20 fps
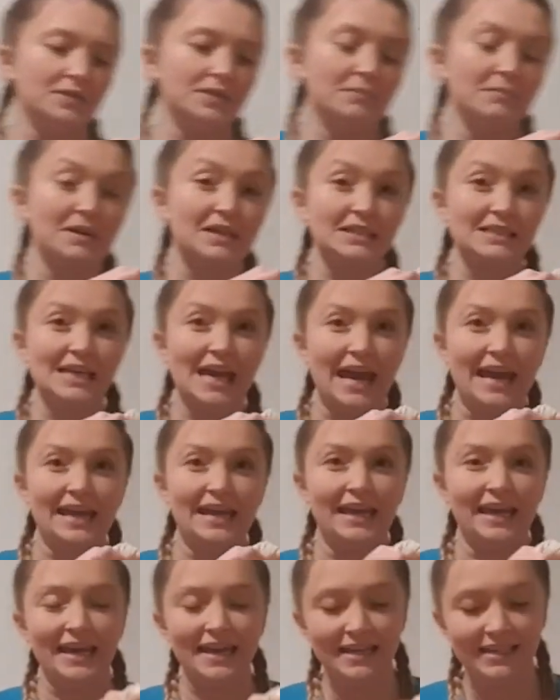I'm going to take
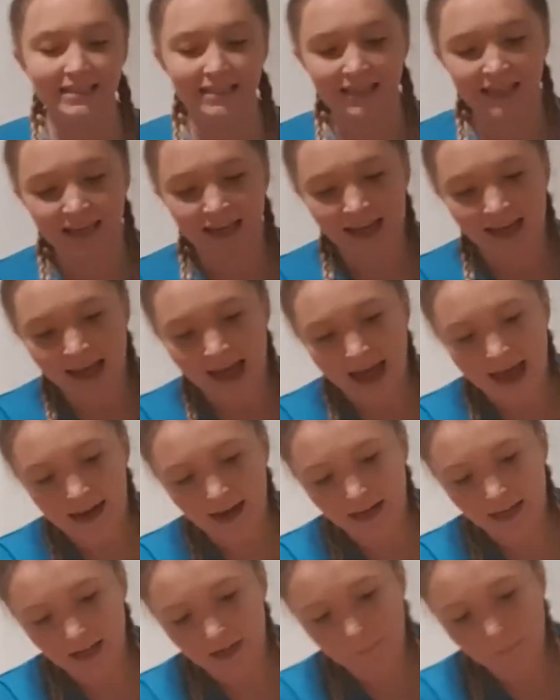it and I'm
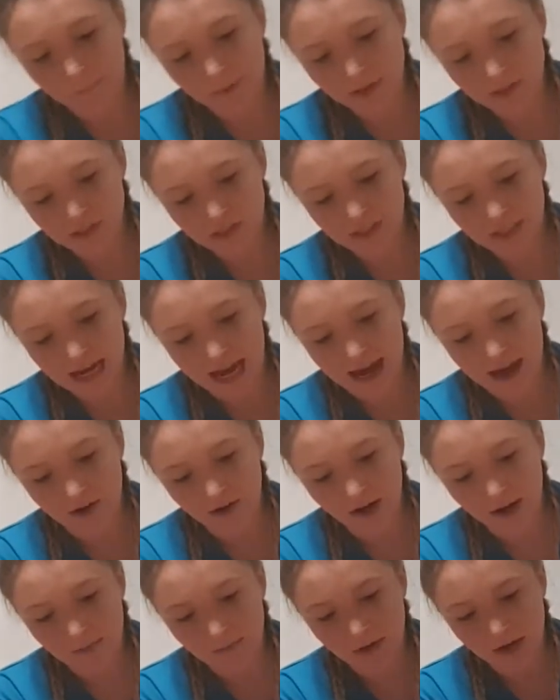going to push down.
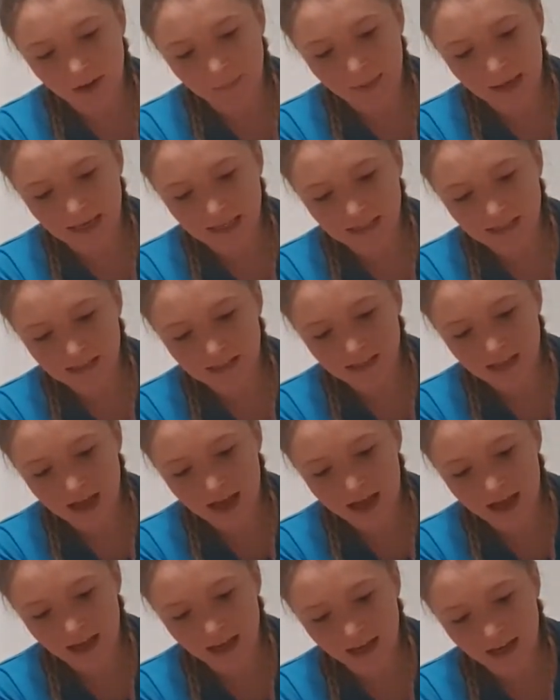I'm going to make a
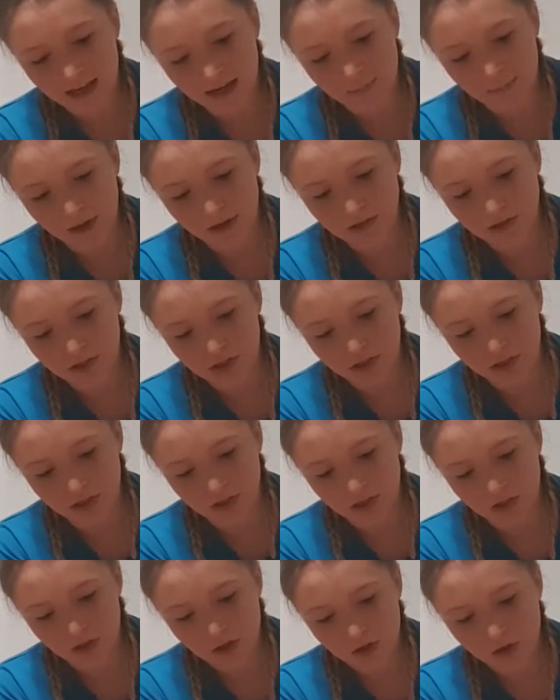circular motion
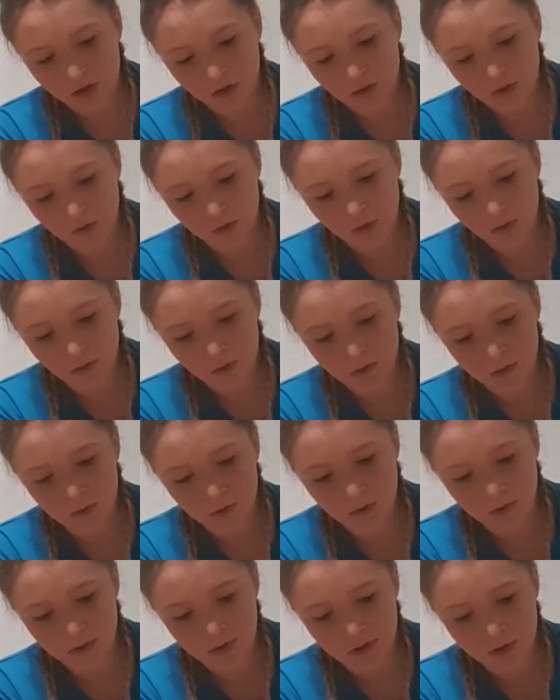
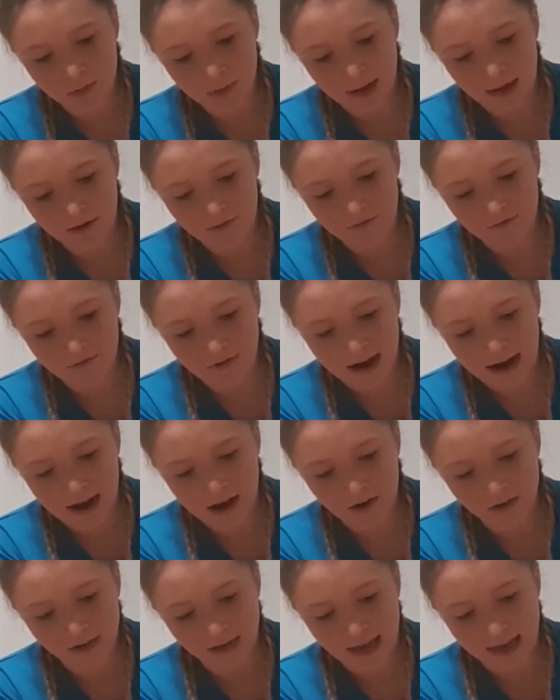all the way
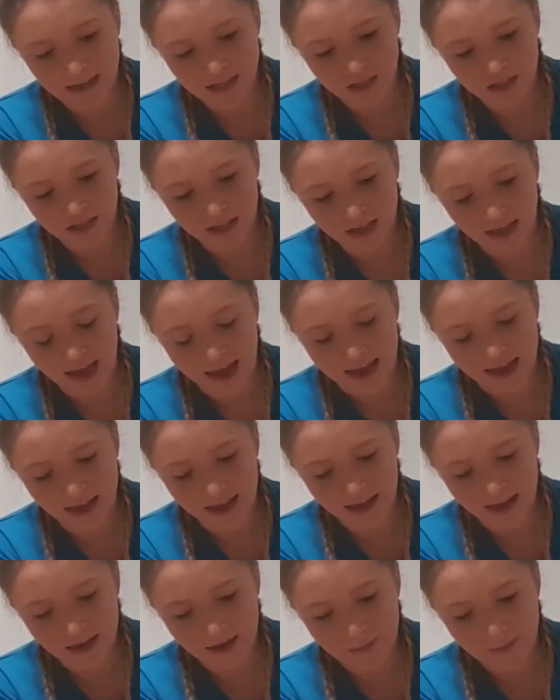around the edge of the cake.